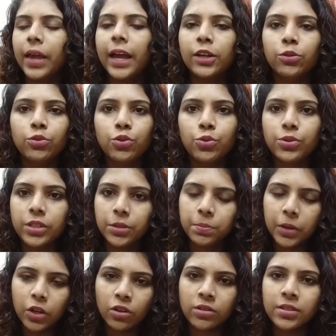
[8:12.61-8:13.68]
I don't use it
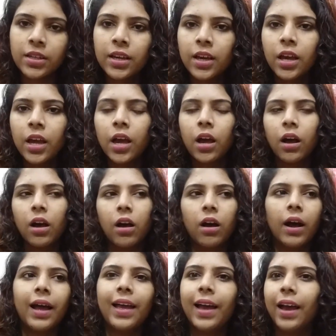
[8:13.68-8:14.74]
because
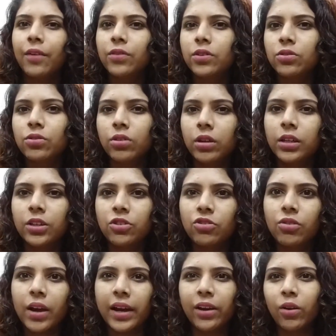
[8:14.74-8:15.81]
I haven't really
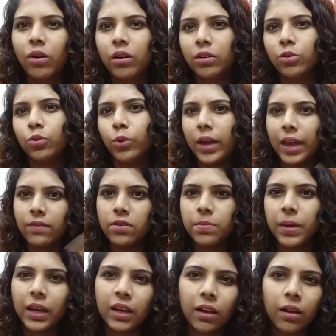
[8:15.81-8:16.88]
tried on heavy
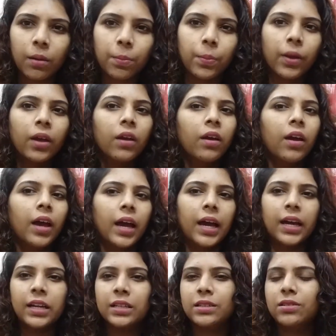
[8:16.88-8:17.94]
makeup,
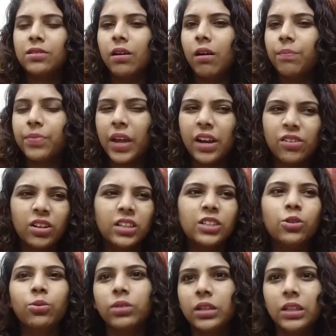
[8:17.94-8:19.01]
and I really
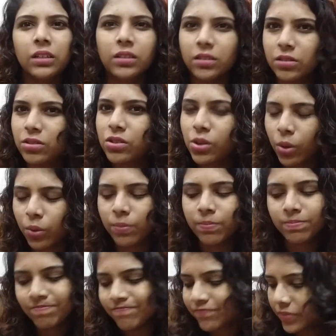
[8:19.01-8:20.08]
don't need it, so
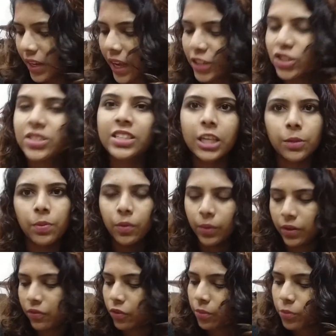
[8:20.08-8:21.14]
I just keep
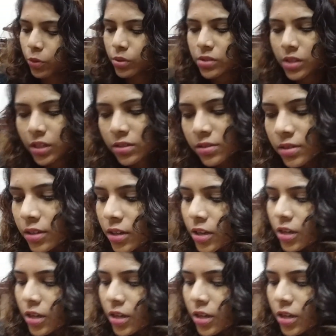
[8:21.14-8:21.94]
away from those things.